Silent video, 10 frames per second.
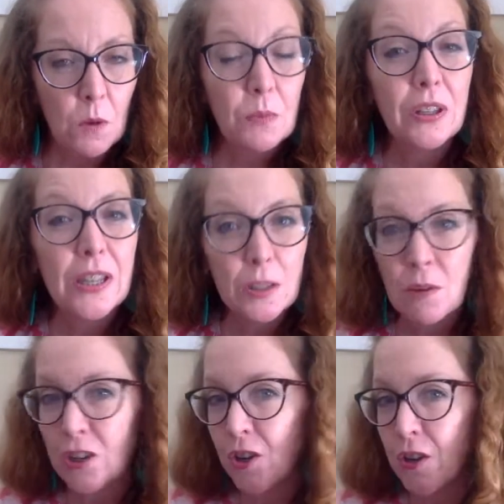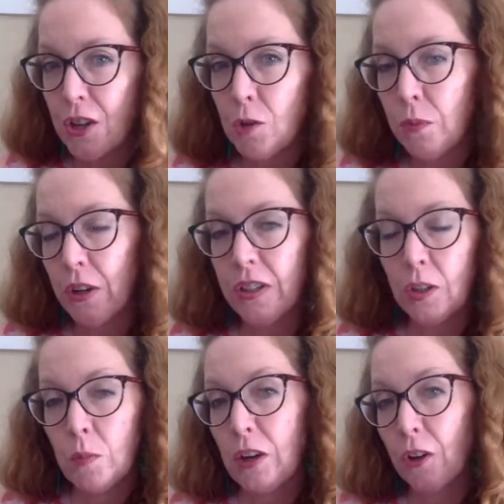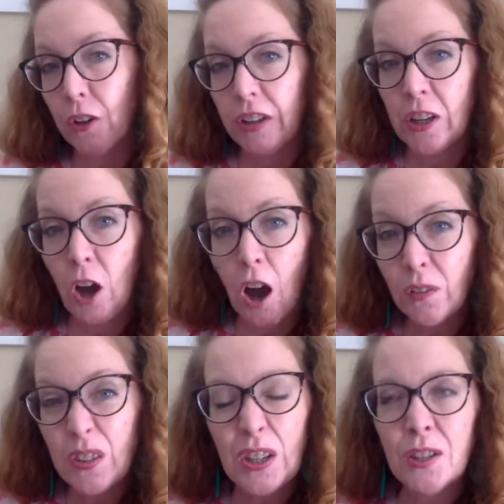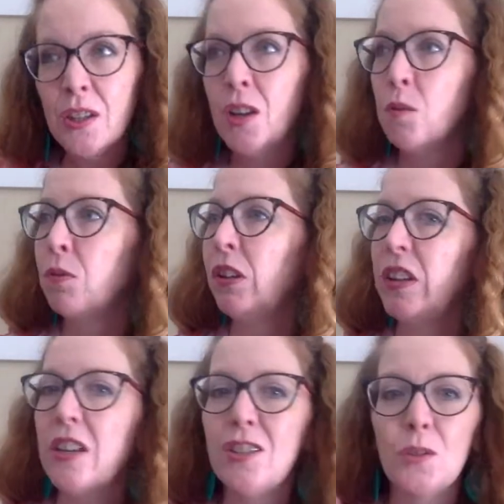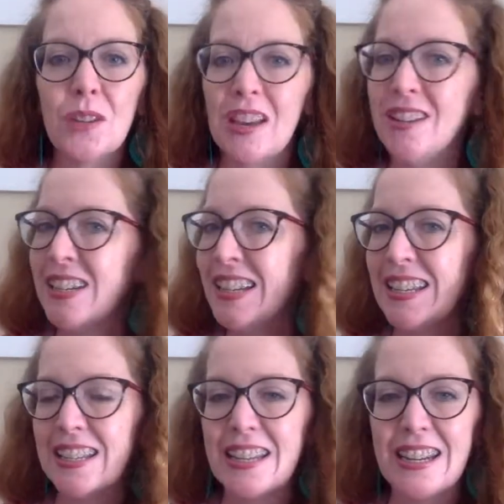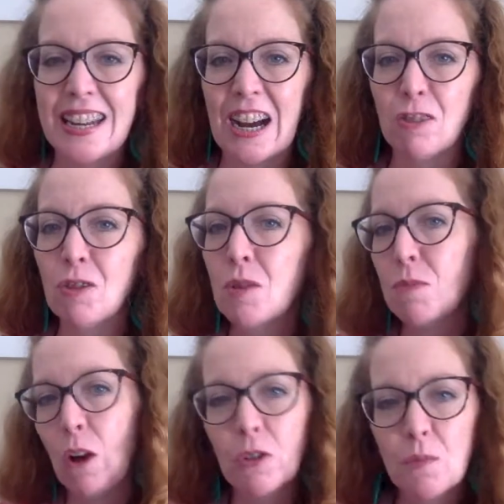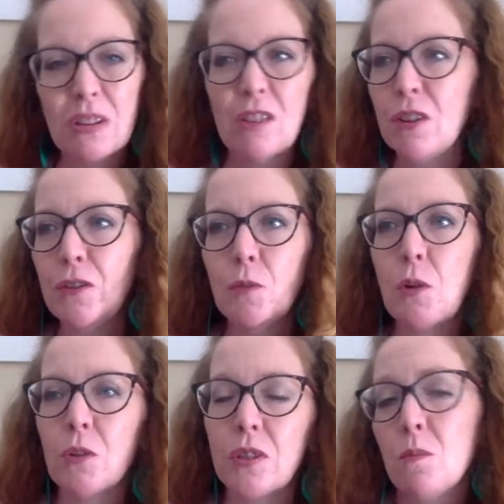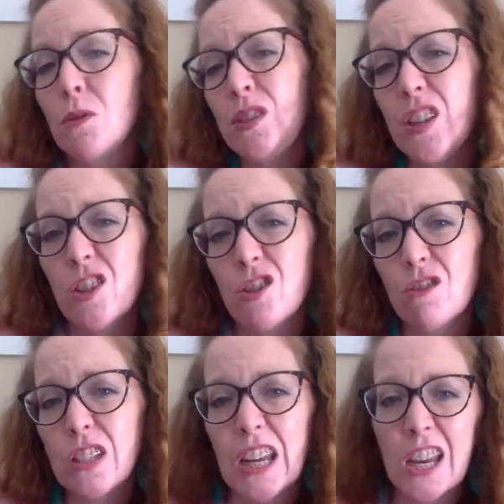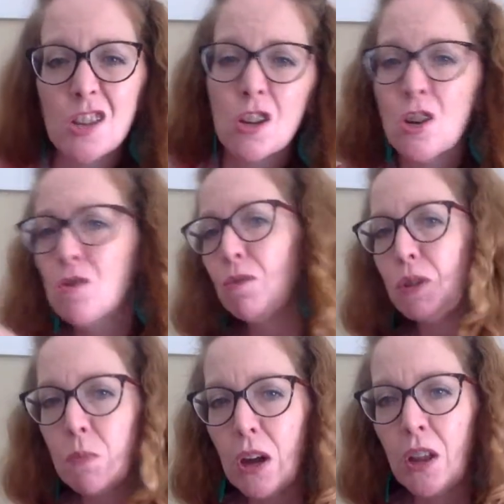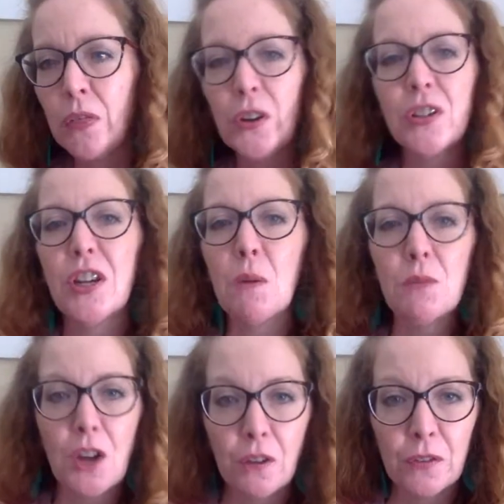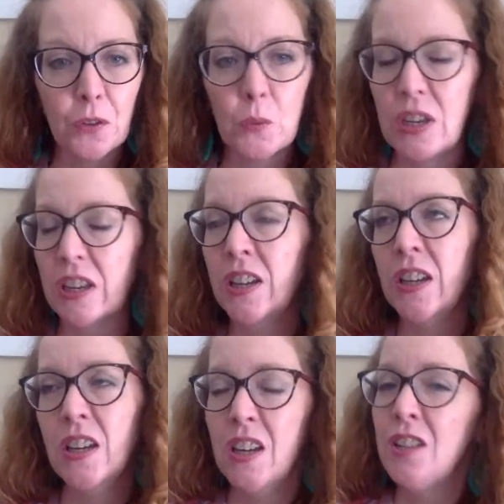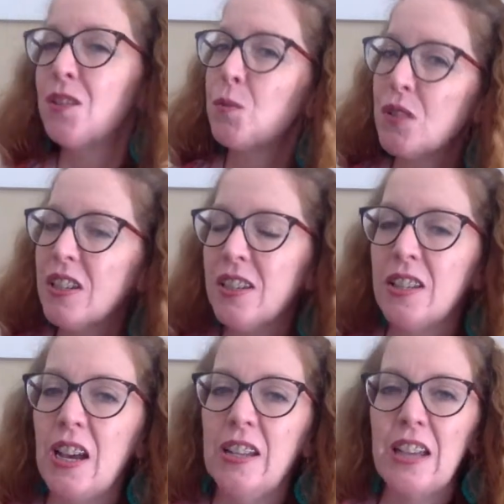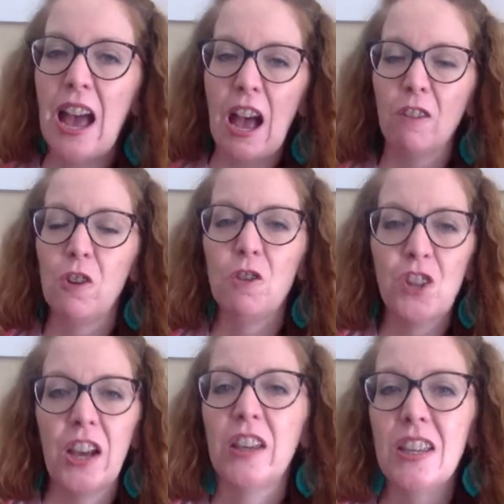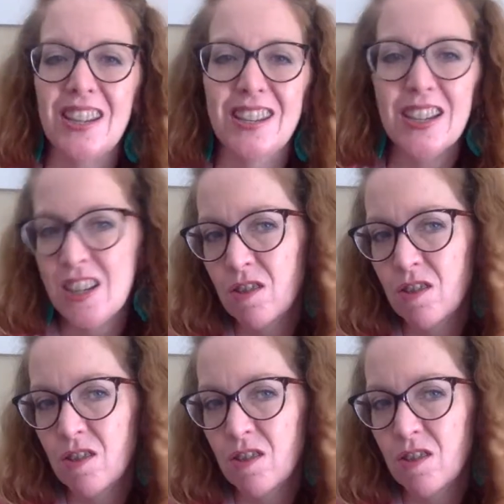Please make sure that you participate early and often. Please don't get in and out. Post, even if you're I'm posting on Tuesday, respond on Thursday, I'm done for the week. It's really designed to have you check in